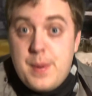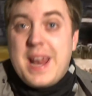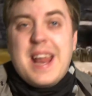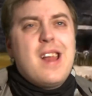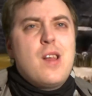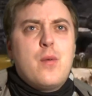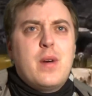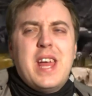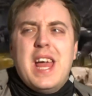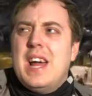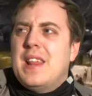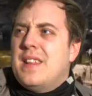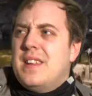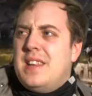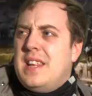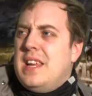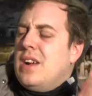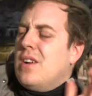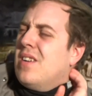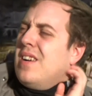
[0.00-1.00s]
But anyway, yeah, the
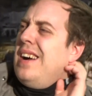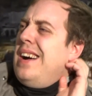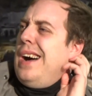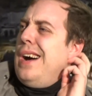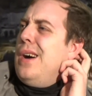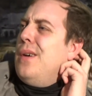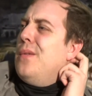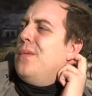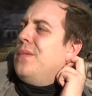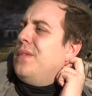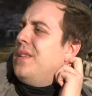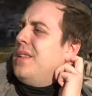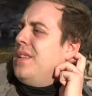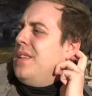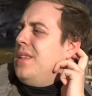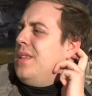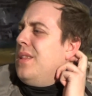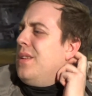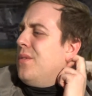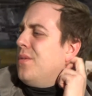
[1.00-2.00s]
deer,
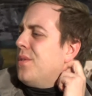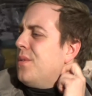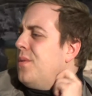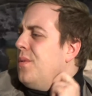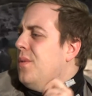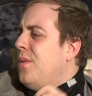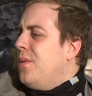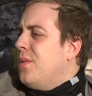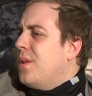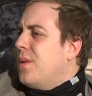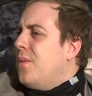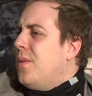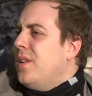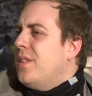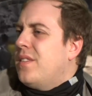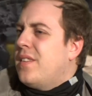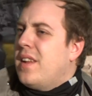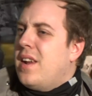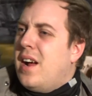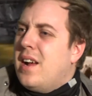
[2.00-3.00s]
they were the only
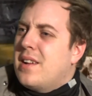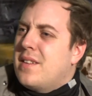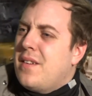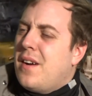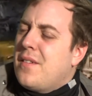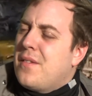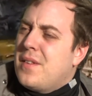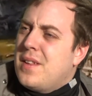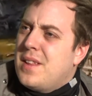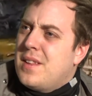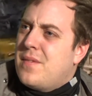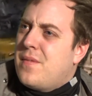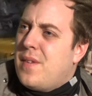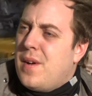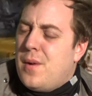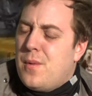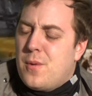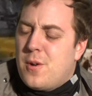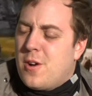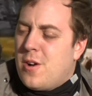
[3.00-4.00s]
ones that I really
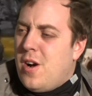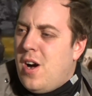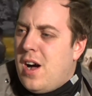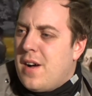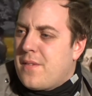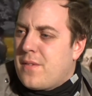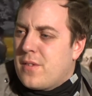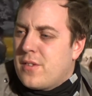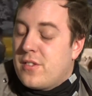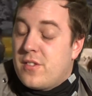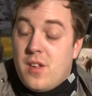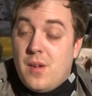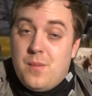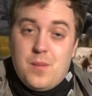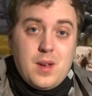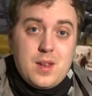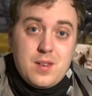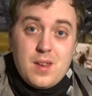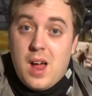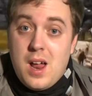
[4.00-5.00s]
felt were off for some
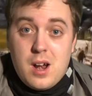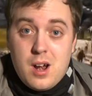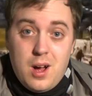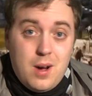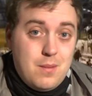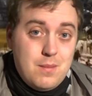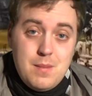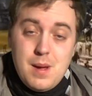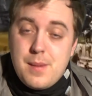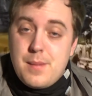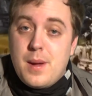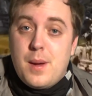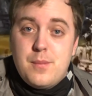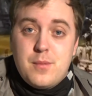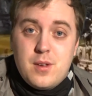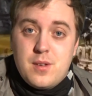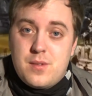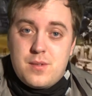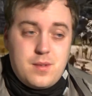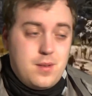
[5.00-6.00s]
reason. I don't know. Maybe I'm
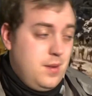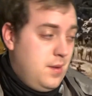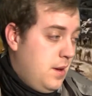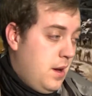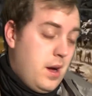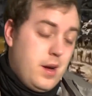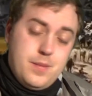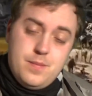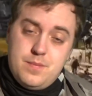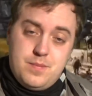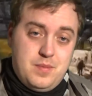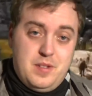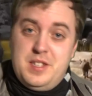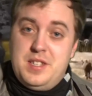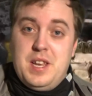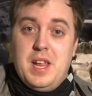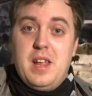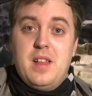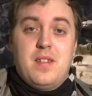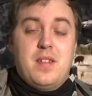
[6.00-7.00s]
just
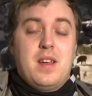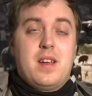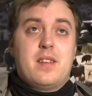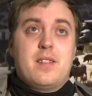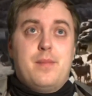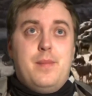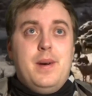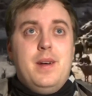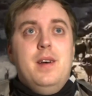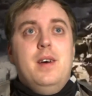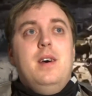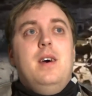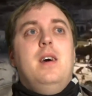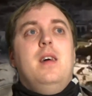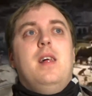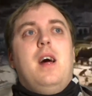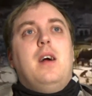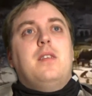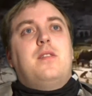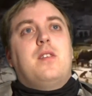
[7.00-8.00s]
seeing things, but
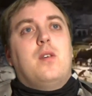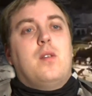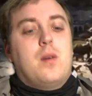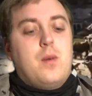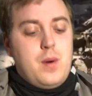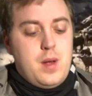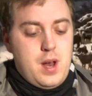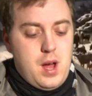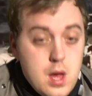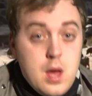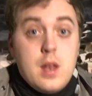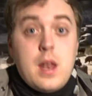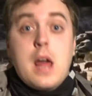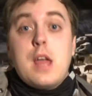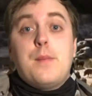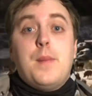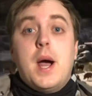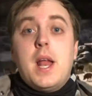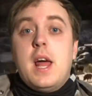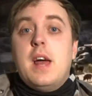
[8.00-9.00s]
that's the only one. Now,
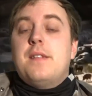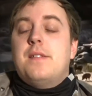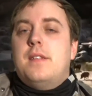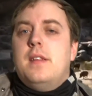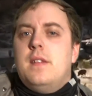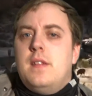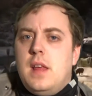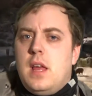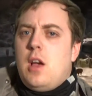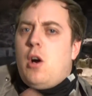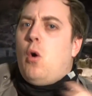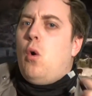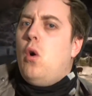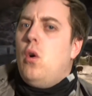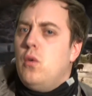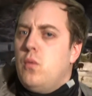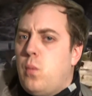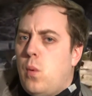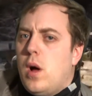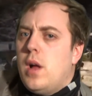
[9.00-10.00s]
you might ask, did the
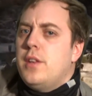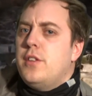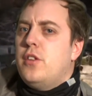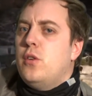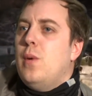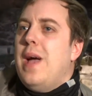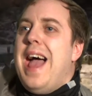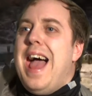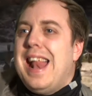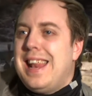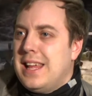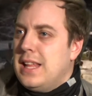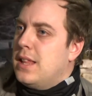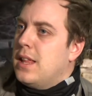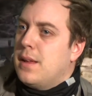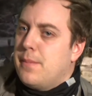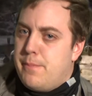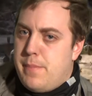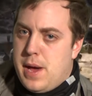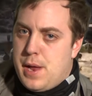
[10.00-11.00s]
old one do
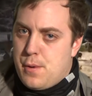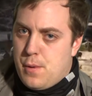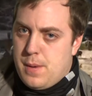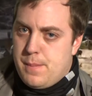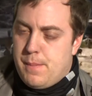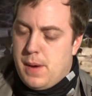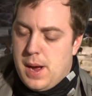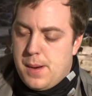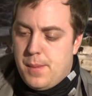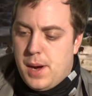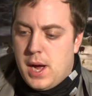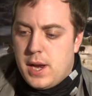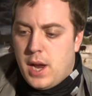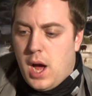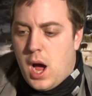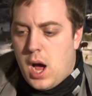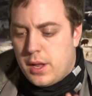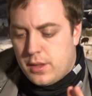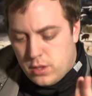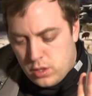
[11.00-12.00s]
anything better in my
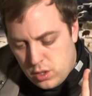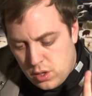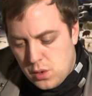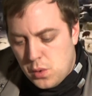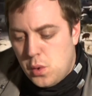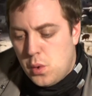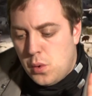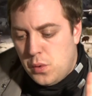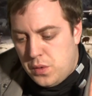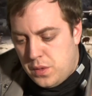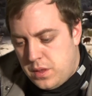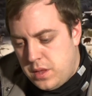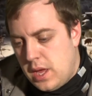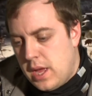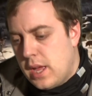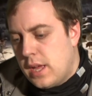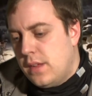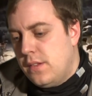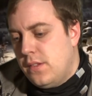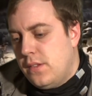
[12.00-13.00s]
mind? Two
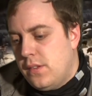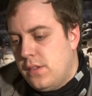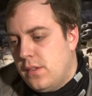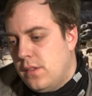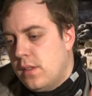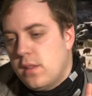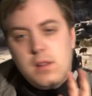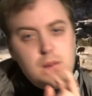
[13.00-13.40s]
things.